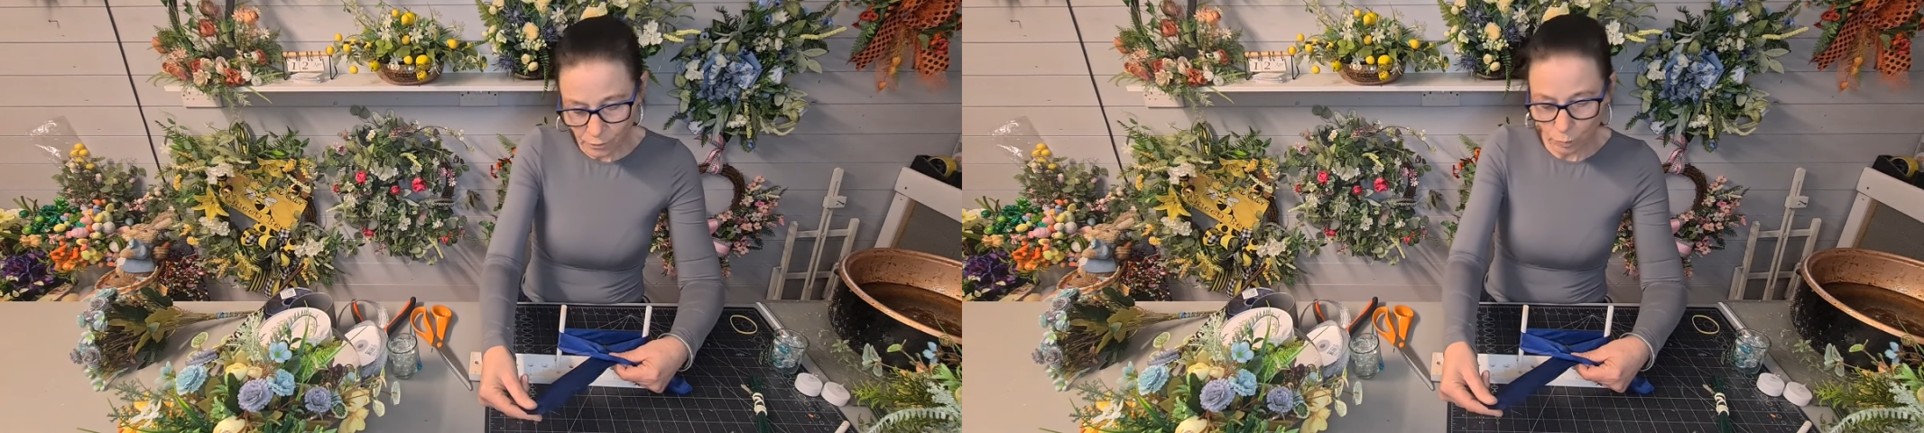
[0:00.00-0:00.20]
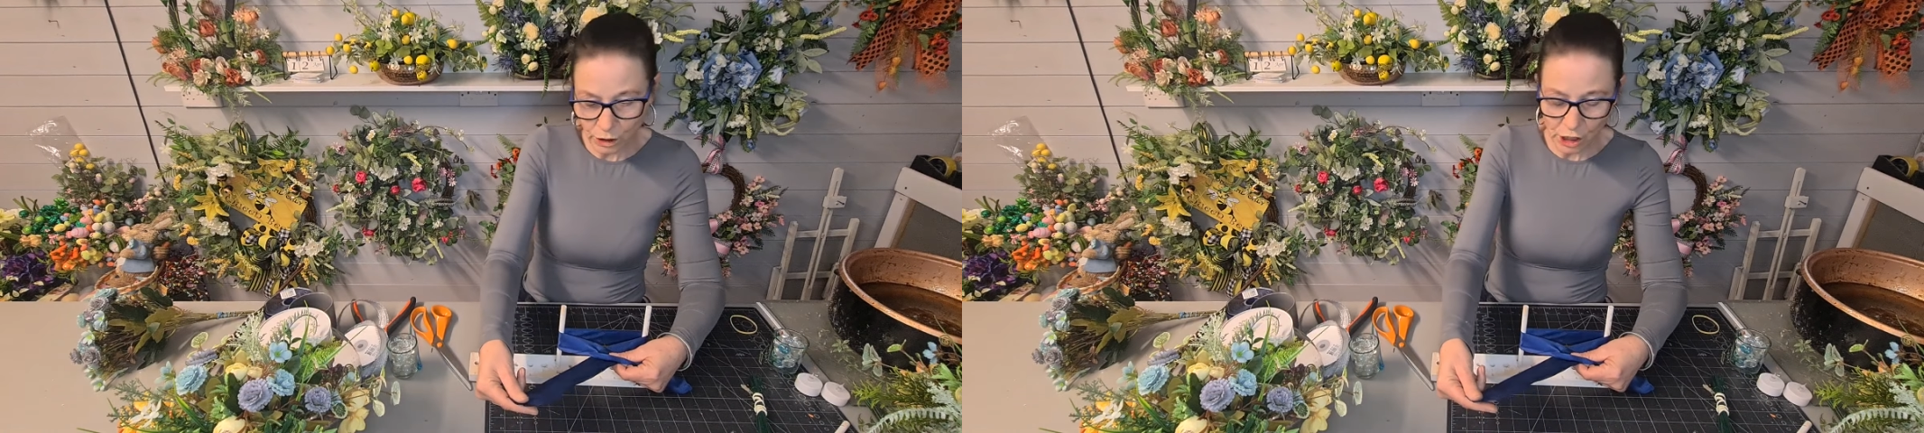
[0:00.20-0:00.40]

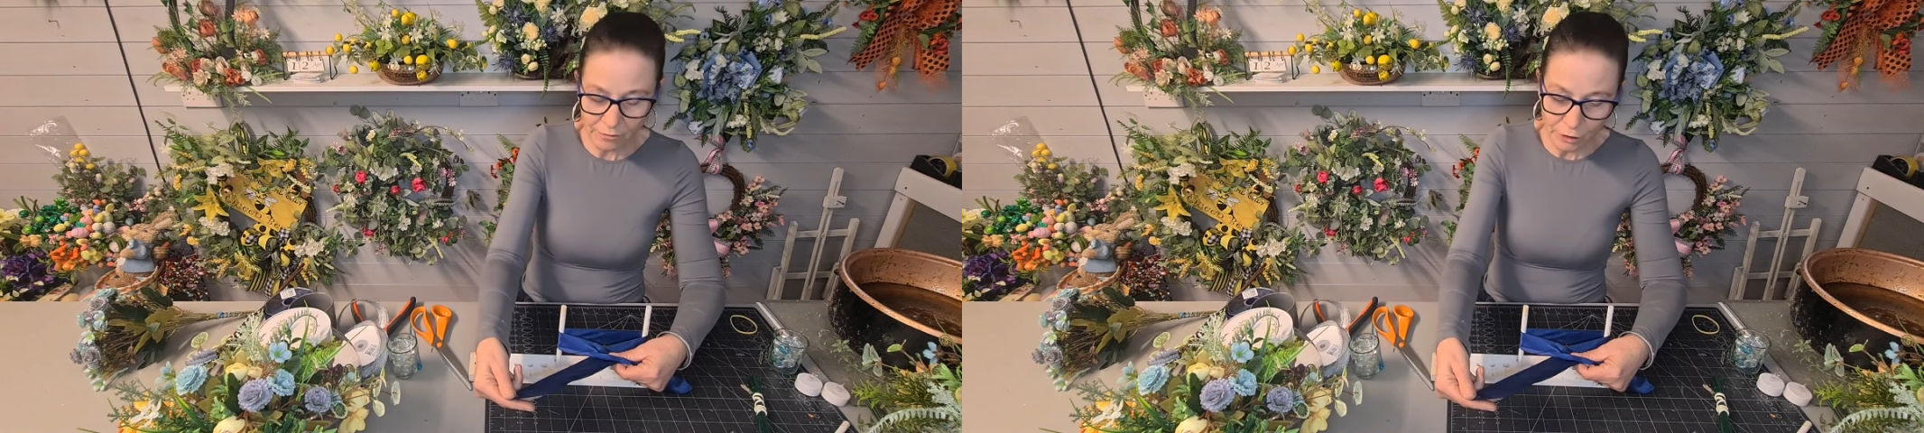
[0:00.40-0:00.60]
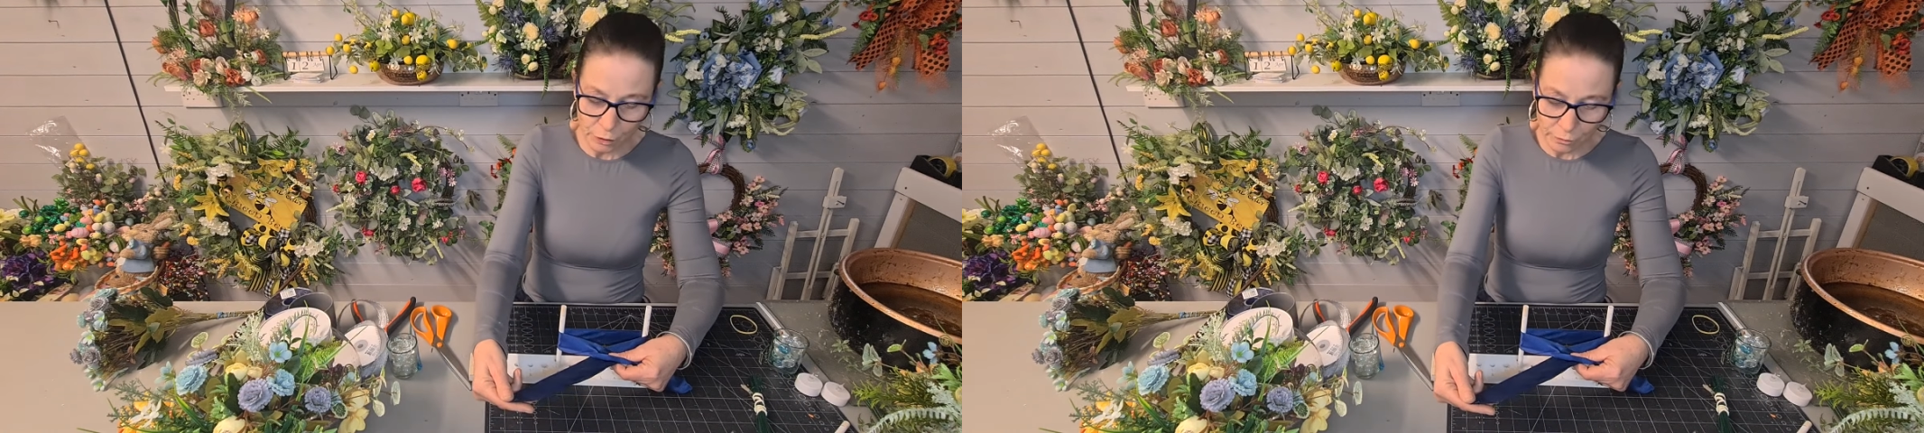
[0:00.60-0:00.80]

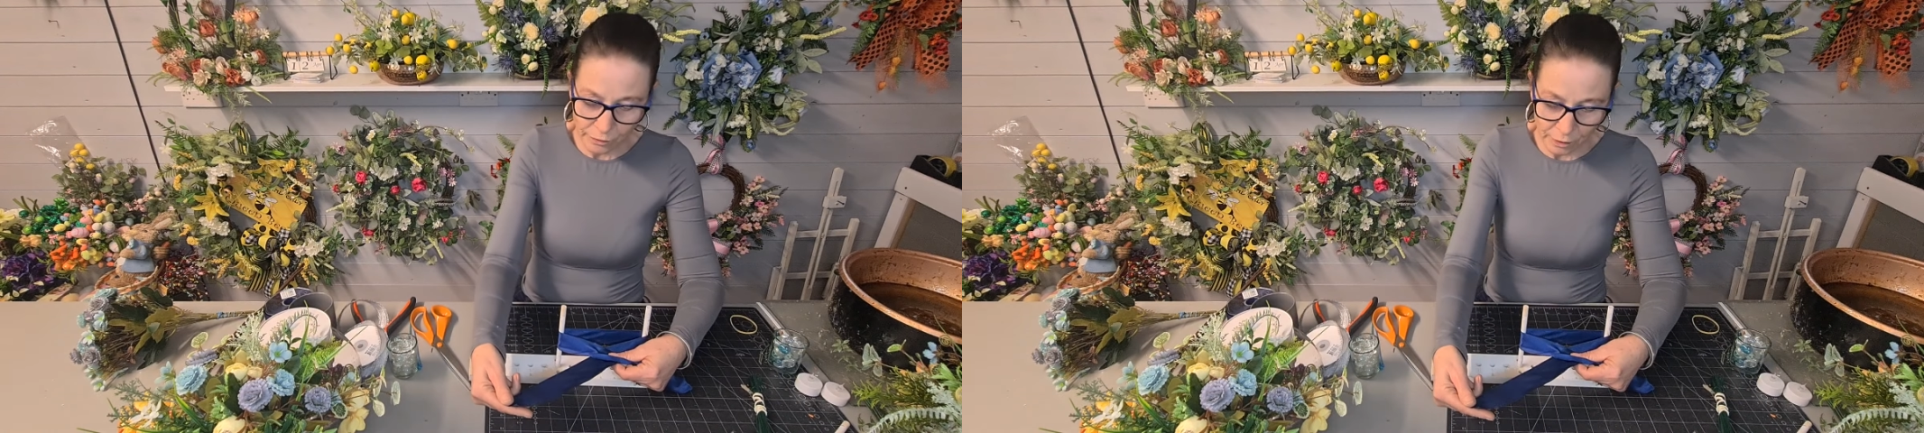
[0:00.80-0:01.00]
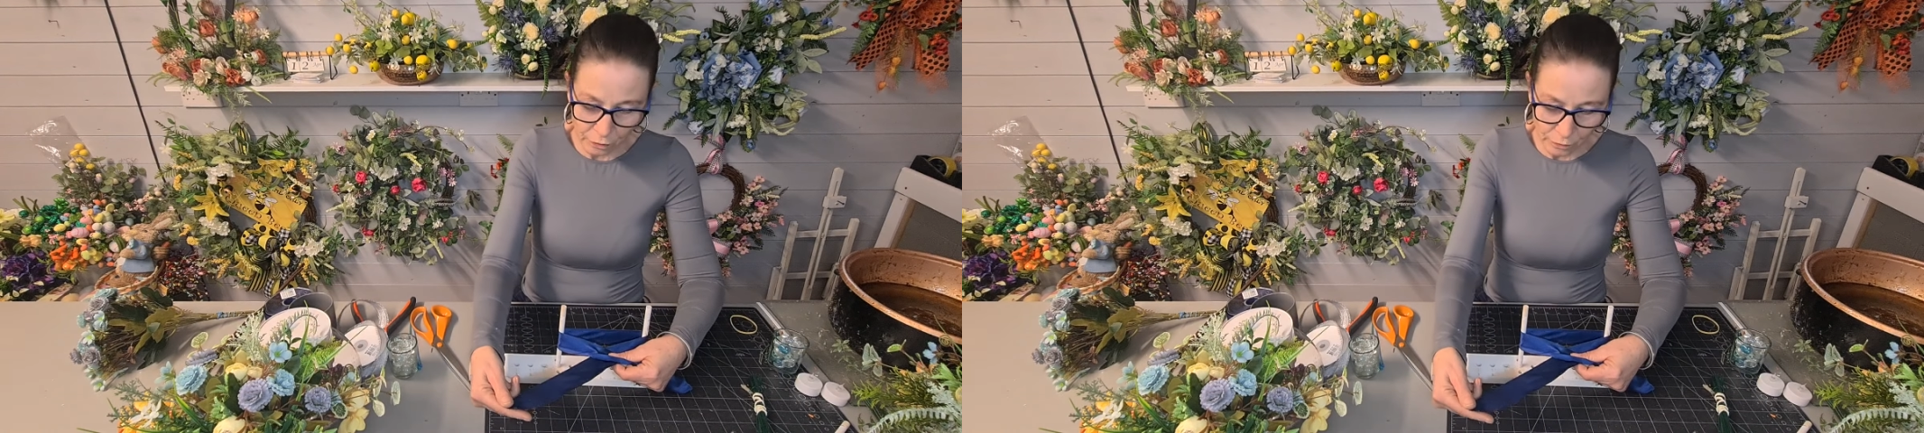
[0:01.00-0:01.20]
whichever you
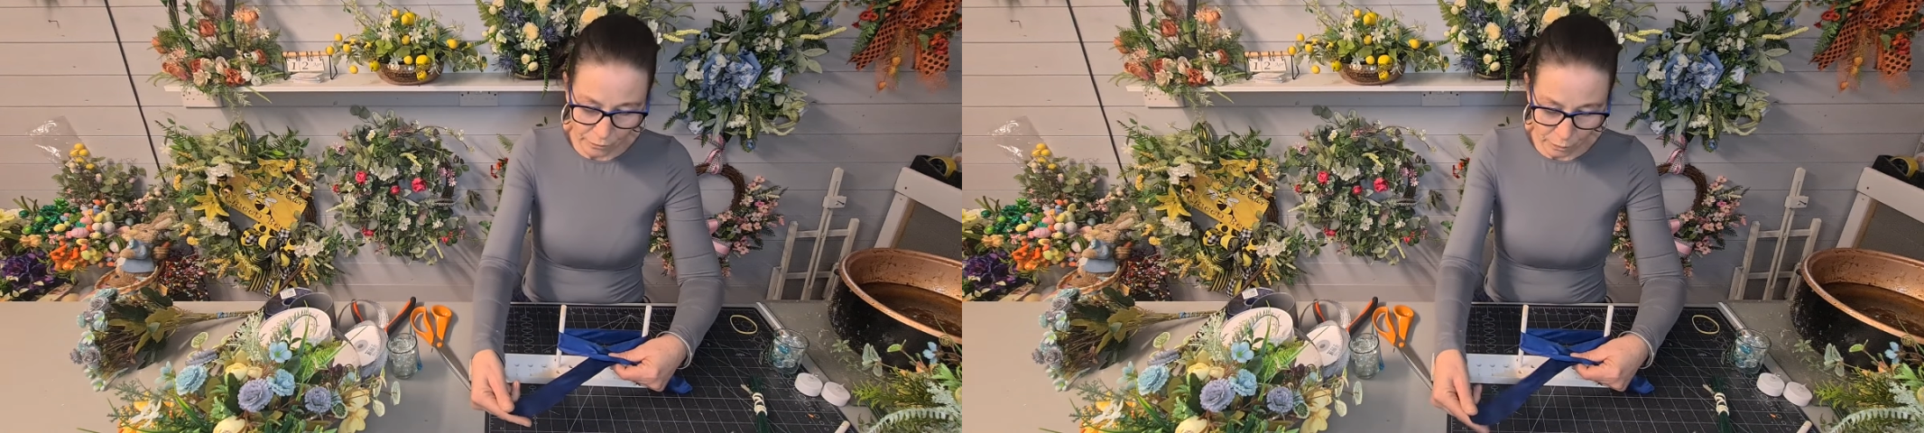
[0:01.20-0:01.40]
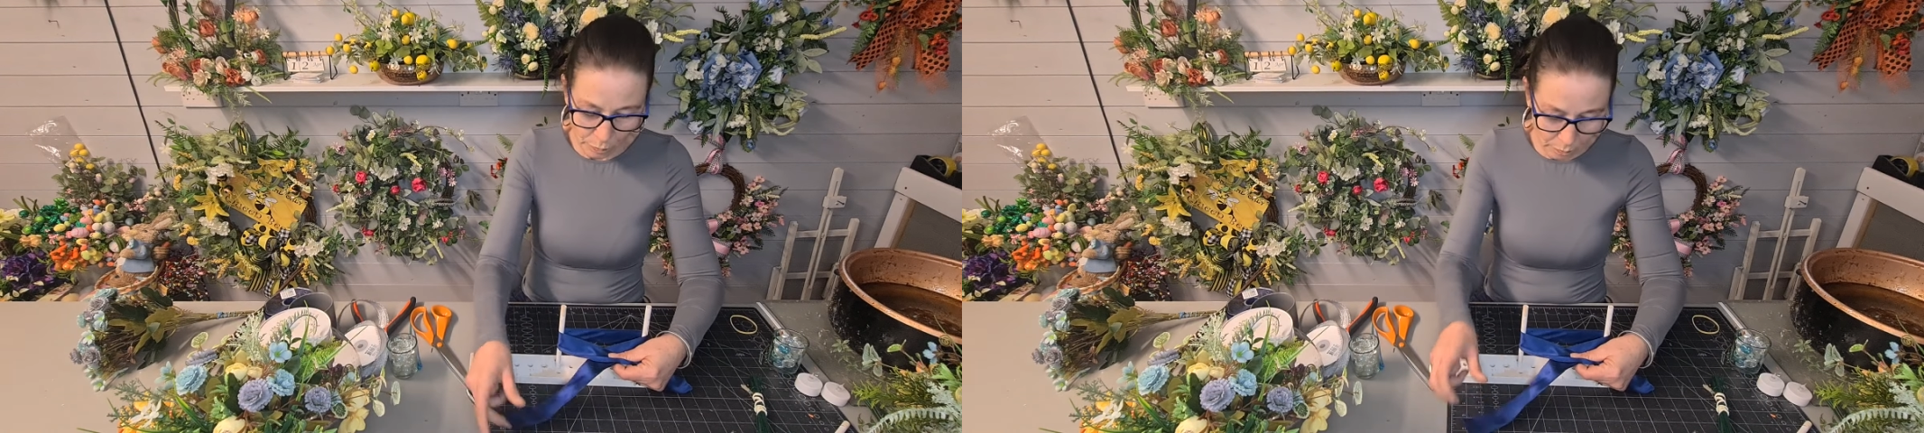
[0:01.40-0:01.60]
feel
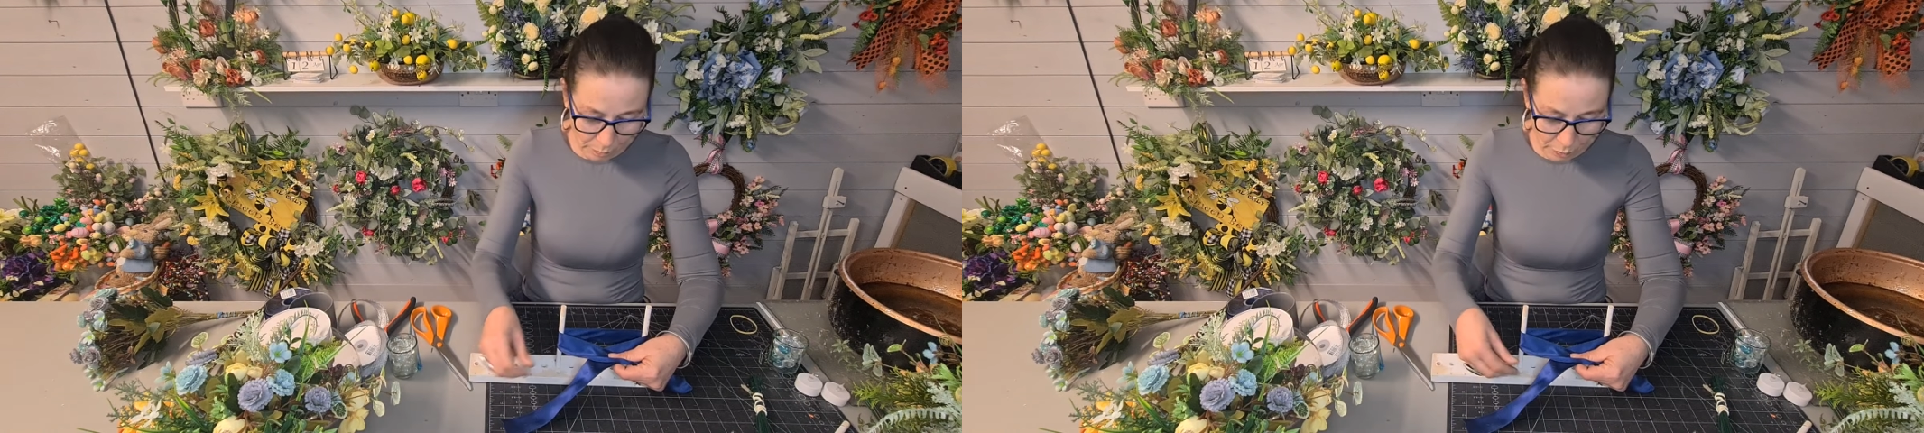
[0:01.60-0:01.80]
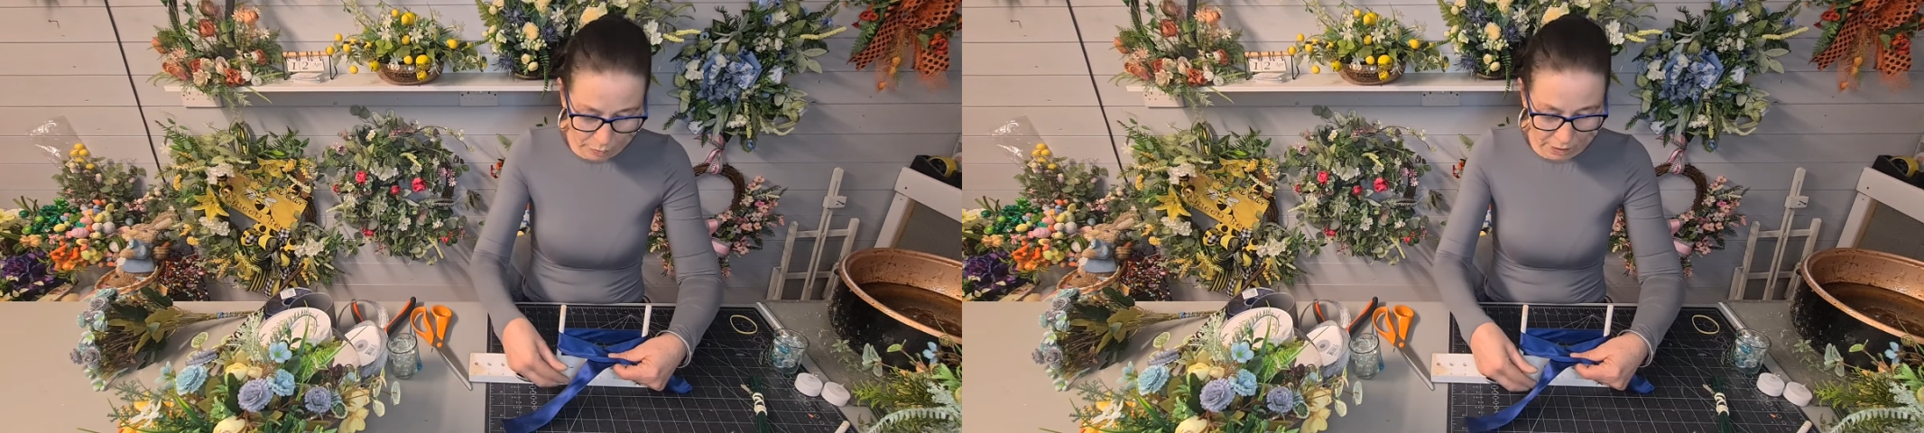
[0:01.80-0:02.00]
comfortable
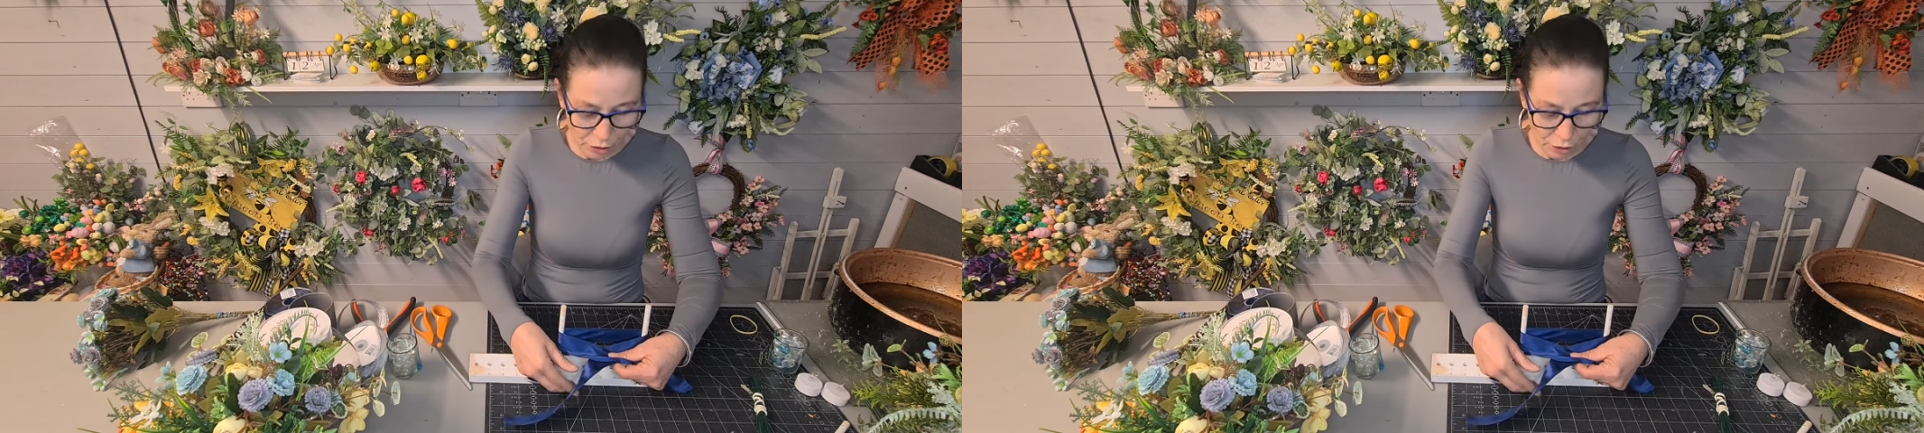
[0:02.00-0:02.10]
most